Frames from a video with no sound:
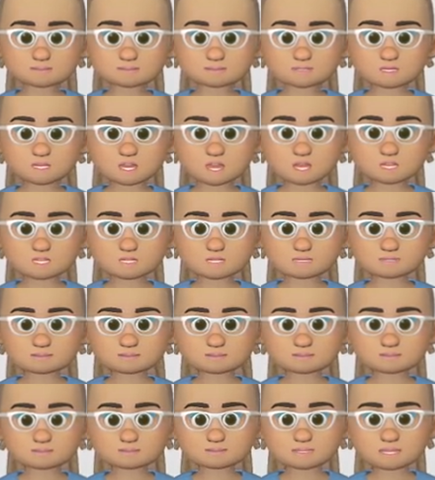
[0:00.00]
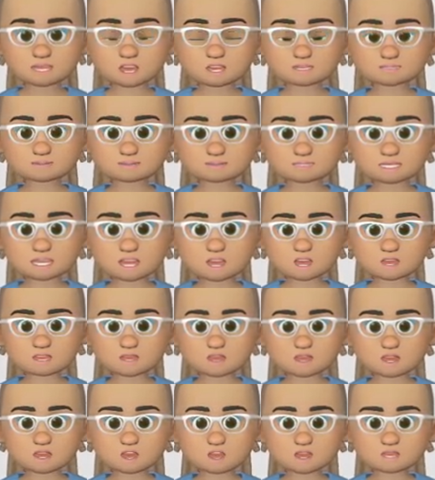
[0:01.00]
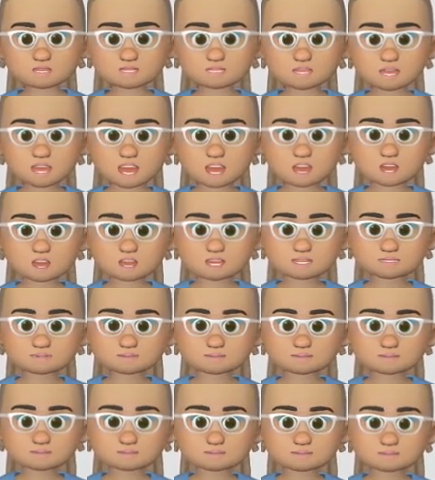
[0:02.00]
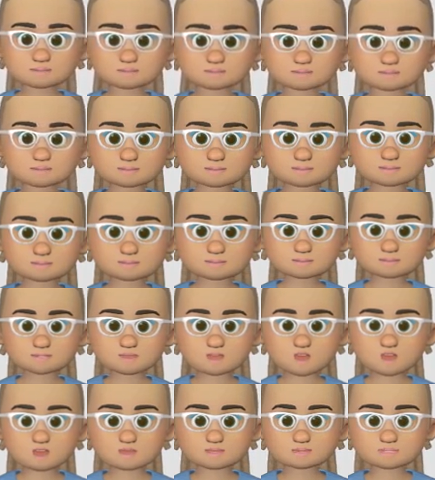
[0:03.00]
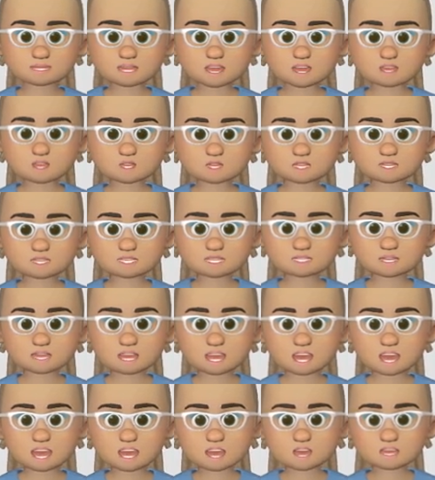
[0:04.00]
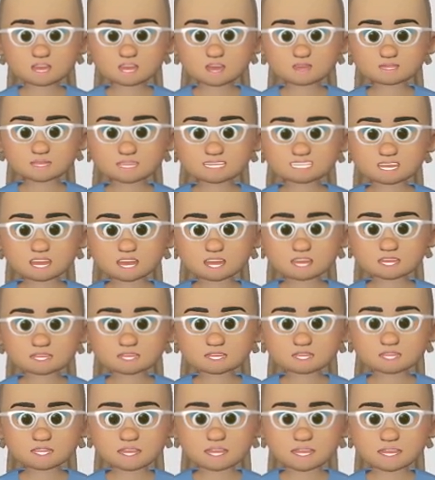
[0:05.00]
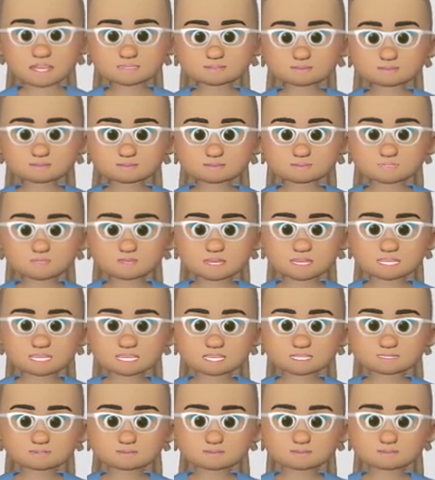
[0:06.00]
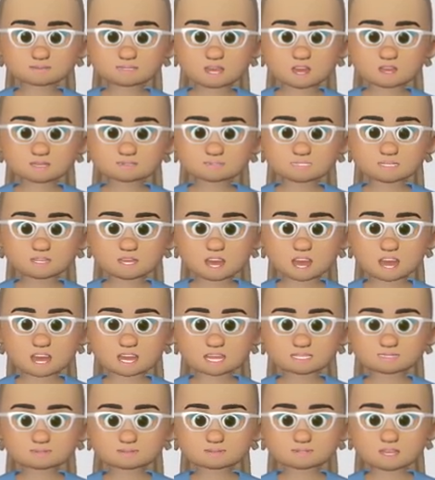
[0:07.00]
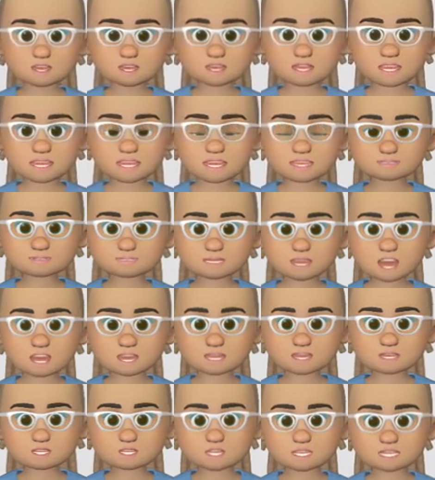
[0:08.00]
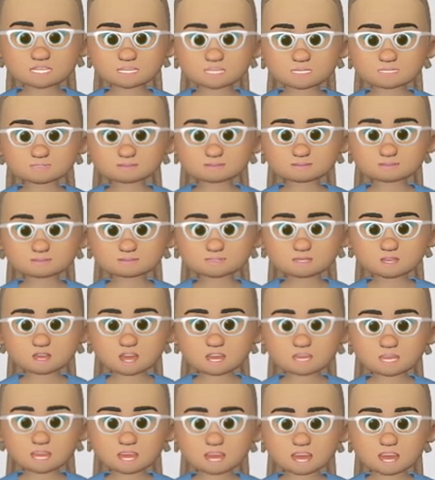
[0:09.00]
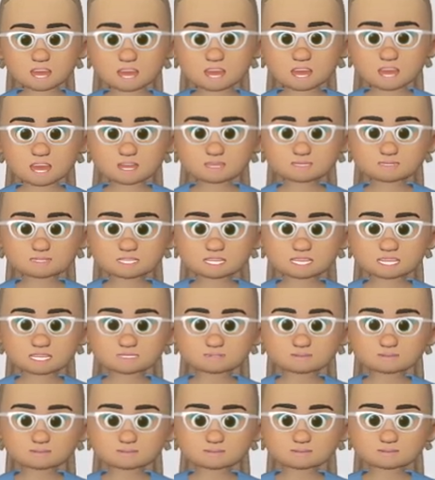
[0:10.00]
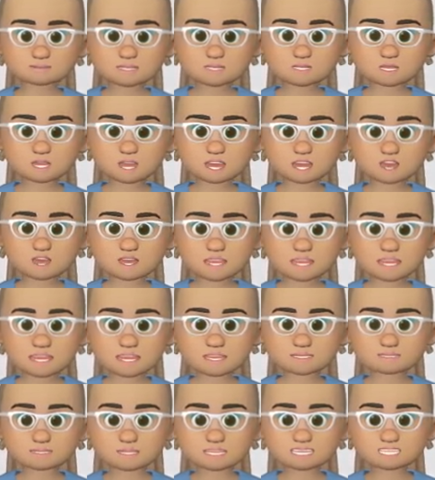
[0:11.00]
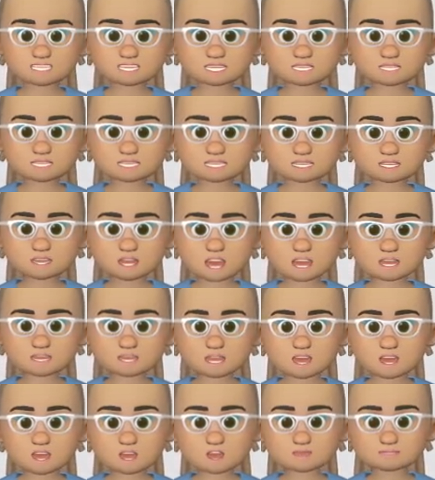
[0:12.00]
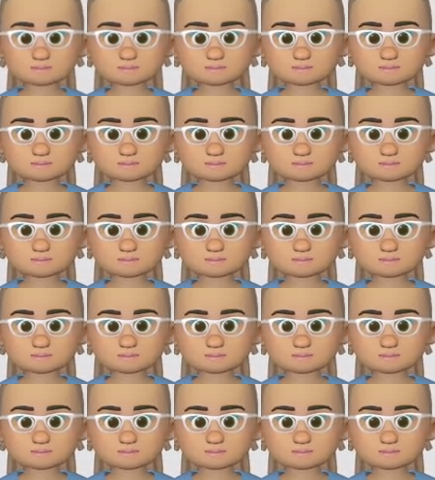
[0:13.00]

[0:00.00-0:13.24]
to an alcohol solvent. So a sugar alcohol is going to be when upon reduction of a monosaccharide, you create this sugar alcohol.